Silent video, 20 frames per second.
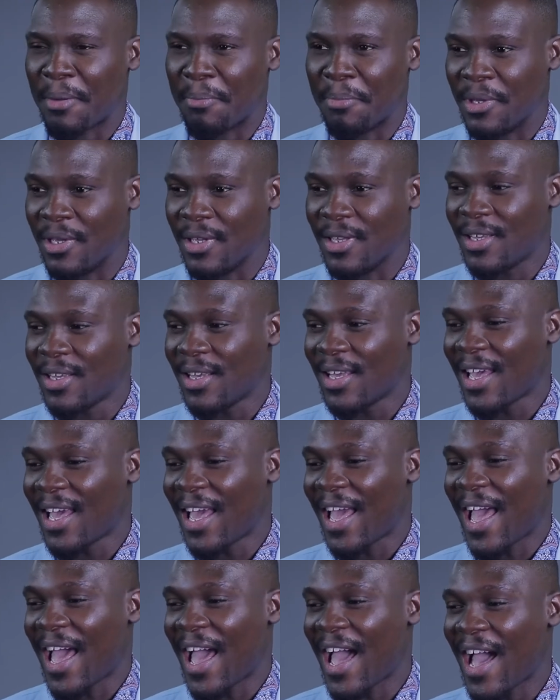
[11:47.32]
at me.
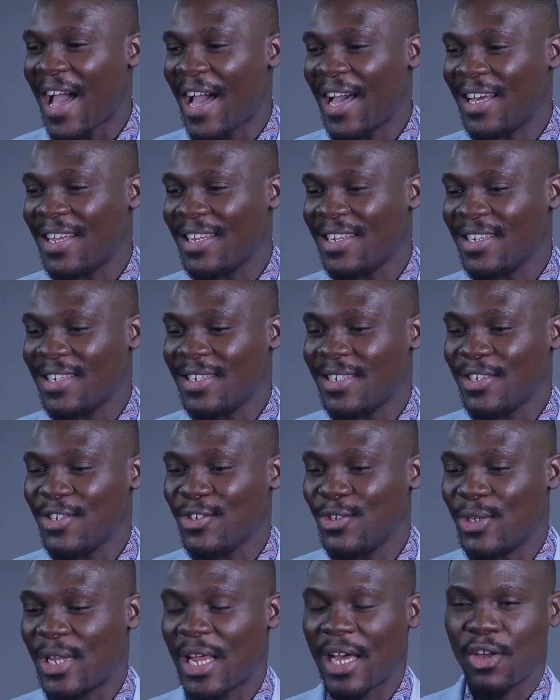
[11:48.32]
And,
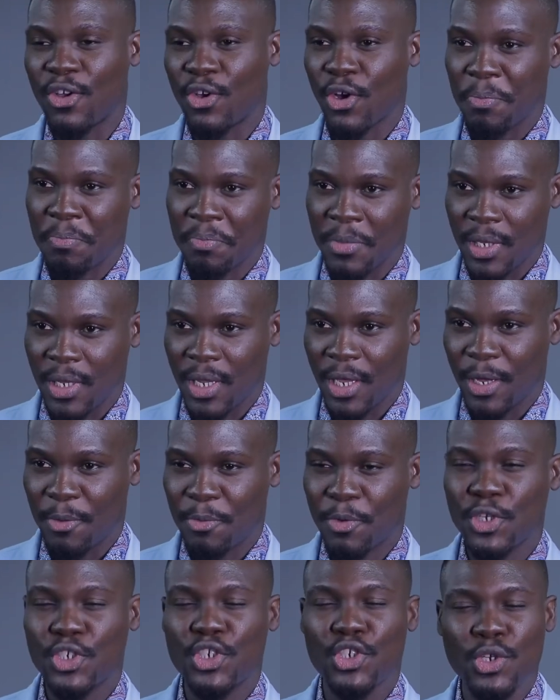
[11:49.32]
you know, that got me there,
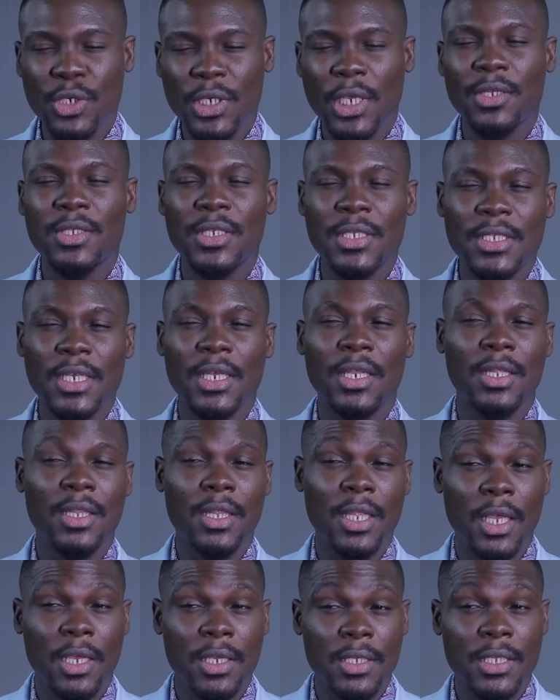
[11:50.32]
because she knows how to say the
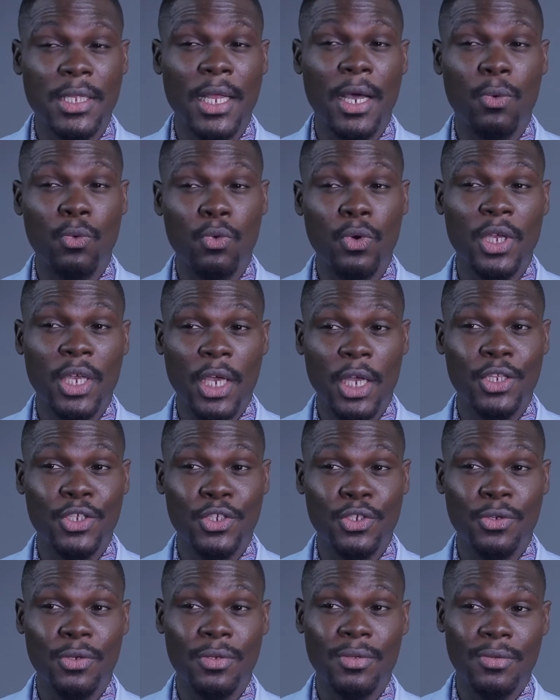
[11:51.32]
things that will
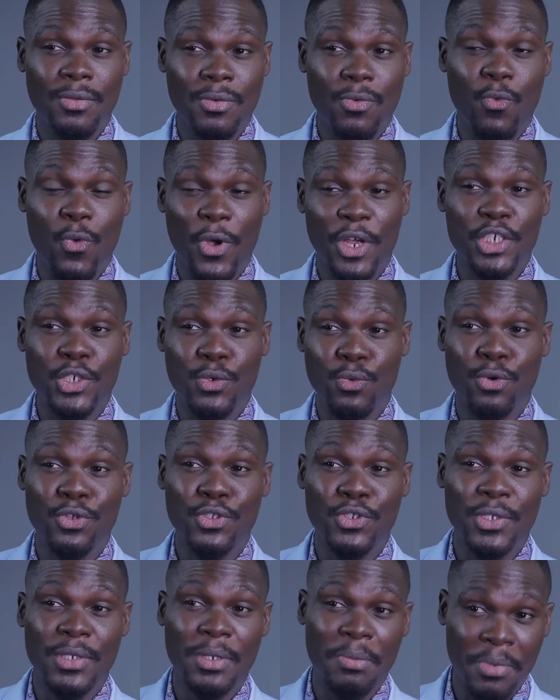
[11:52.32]
get you where she
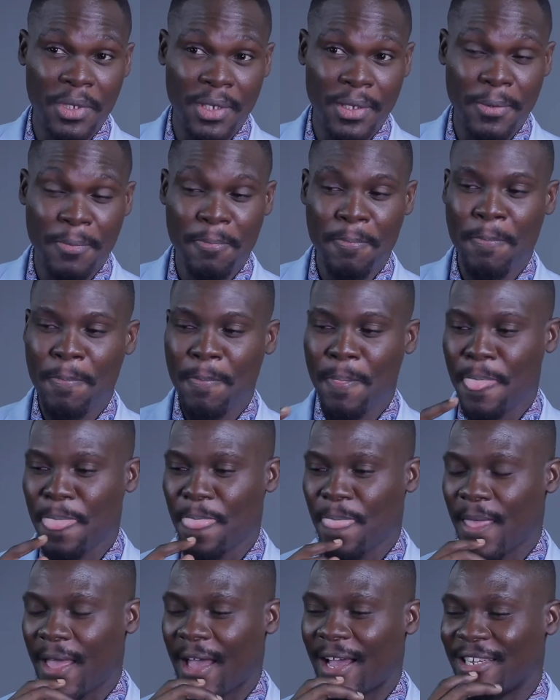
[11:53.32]
wants you to be.
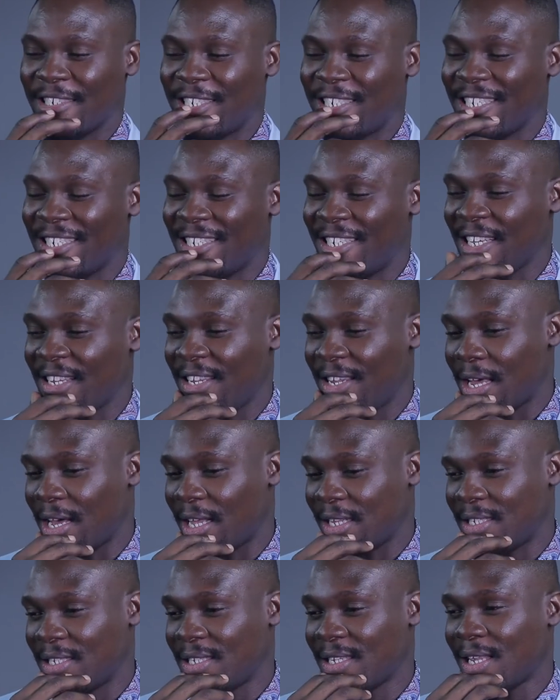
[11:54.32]
And she did
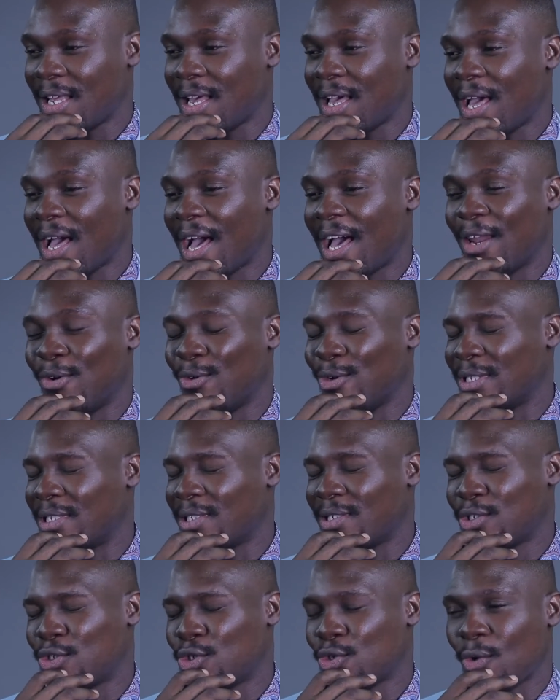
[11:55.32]
that, and I was
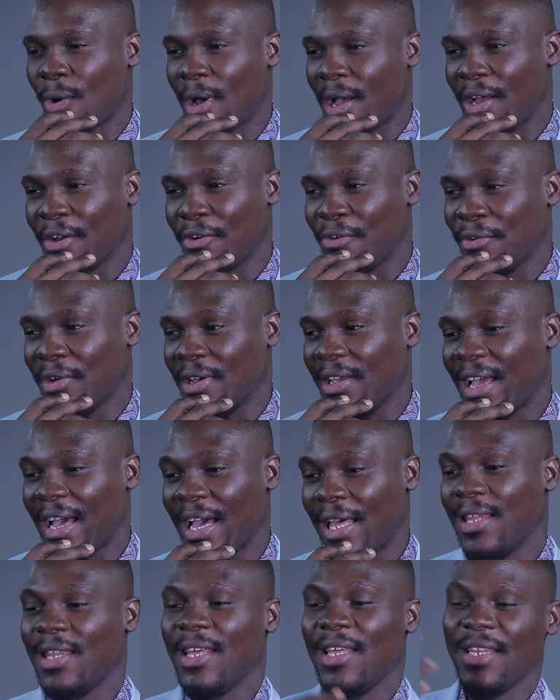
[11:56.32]
so angry.
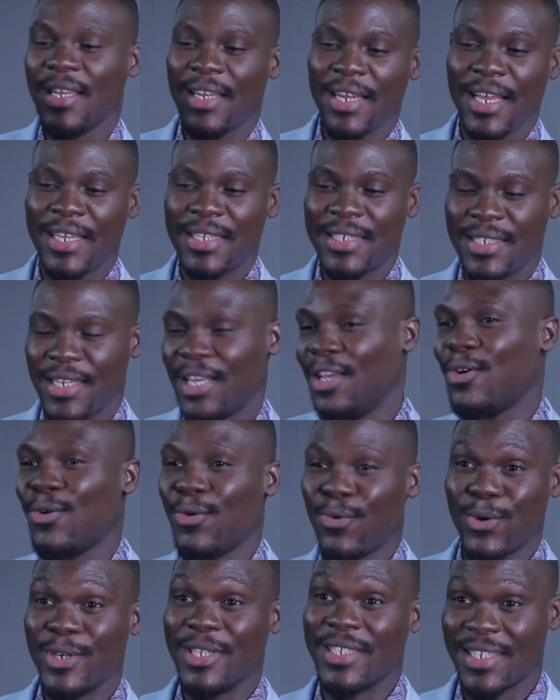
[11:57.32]
And then the next
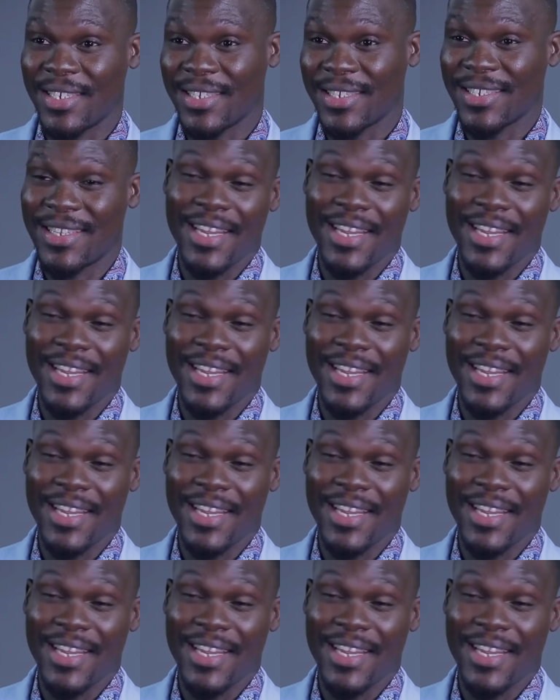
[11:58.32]
take was it.